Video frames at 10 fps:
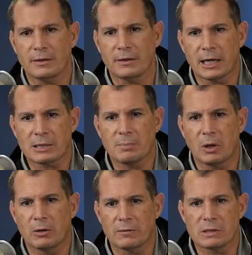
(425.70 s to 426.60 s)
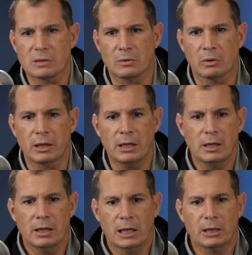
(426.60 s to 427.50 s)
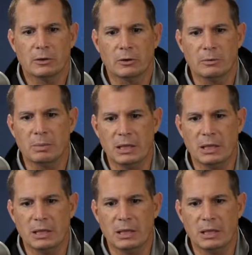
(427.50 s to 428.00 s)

in the next part of the story. It could